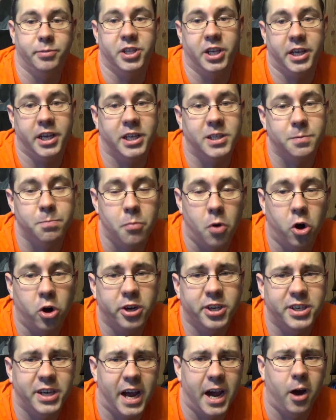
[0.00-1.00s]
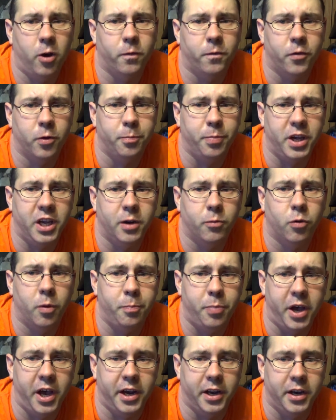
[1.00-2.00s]
that gets marked down for being
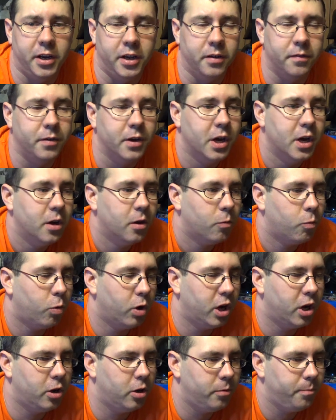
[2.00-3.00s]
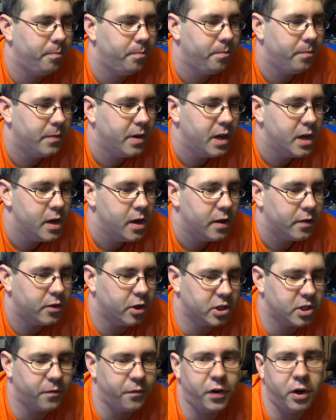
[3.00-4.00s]
repetitive. Well,
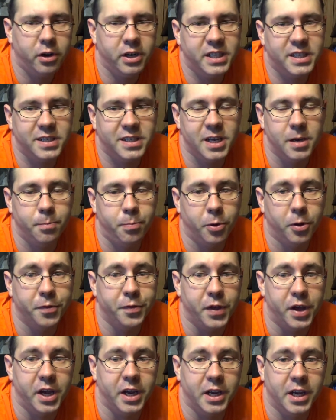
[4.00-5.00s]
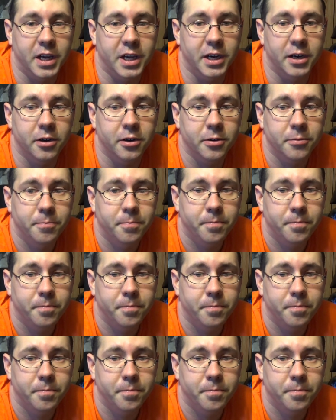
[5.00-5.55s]
there's a very simple thing here.